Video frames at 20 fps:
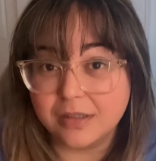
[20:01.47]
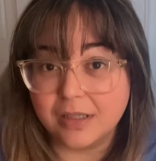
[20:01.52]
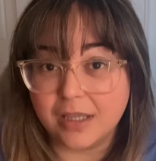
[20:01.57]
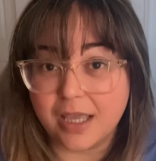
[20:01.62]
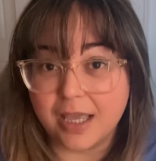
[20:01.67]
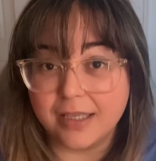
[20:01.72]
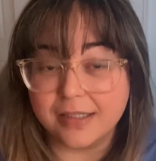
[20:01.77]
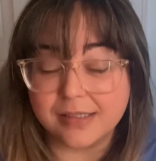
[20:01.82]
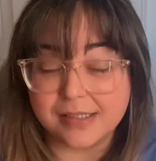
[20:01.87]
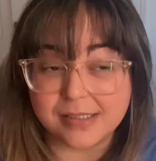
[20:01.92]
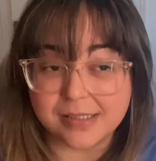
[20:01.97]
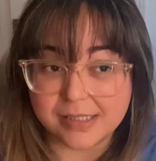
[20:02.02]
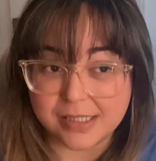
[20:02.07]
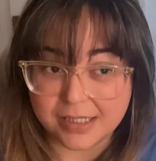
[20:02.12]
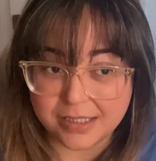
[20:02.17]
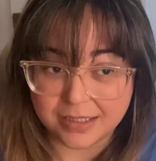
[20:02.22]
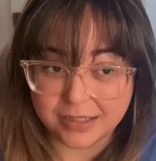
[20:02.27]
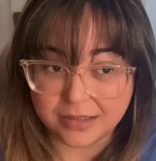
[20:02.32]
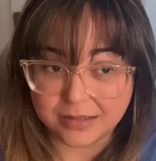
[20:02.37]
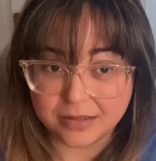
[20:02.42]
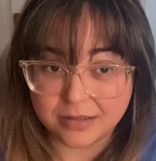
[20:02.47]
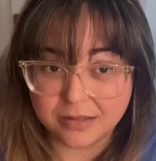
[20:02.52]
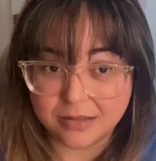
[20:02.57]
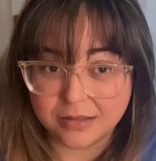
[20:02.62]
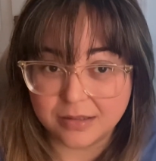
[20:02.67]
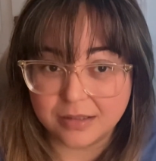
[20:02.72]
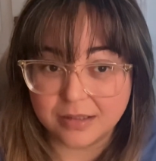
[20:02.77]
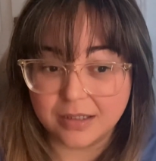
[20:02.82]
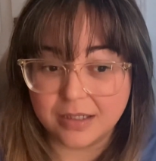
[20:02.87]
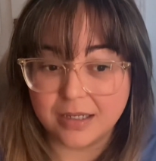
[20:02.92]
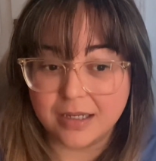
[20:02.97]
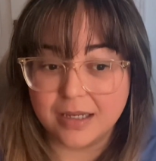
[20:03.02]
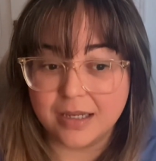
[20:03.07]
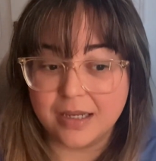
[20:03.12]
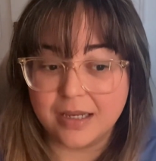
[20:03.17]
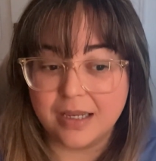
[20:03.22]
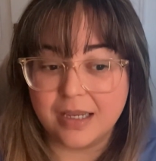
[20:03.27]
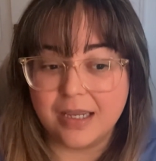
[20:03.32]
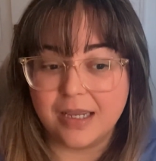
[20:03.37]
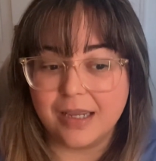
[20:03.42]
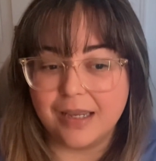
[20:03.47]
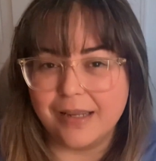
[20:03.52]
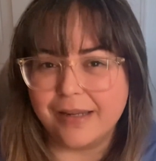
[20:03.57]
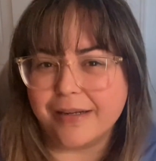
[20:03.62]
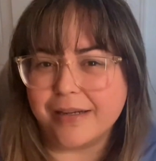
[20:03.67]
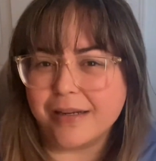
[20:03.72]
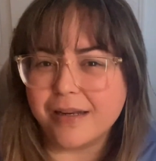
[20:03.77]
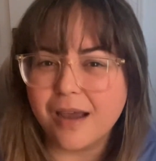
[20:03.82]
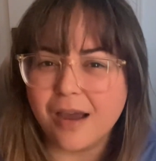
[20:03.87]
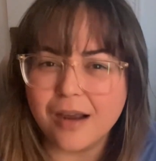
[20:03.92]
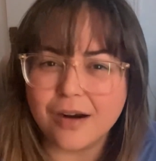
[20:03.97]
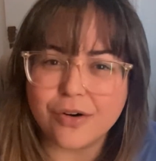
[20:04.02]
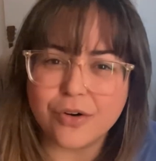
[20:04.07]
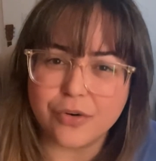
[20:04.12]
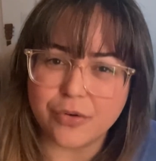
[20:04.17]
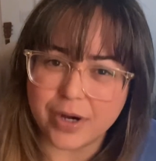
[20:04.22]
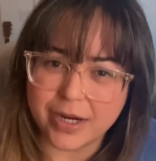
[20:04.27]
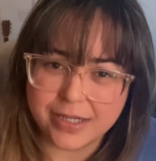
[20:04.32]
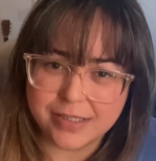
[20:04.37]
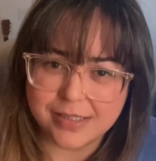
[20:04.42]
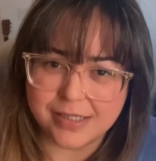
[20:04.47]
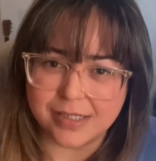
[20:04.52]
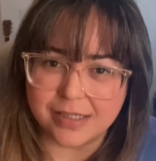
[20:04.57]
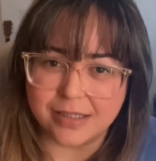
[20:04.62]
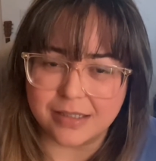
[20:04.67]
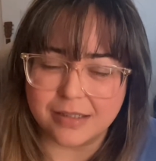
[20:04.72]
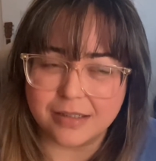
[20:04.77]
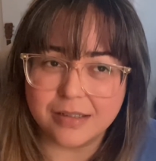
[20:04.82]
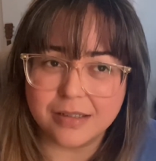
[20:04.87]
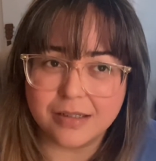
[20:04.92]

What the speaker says: and seen and not crazy,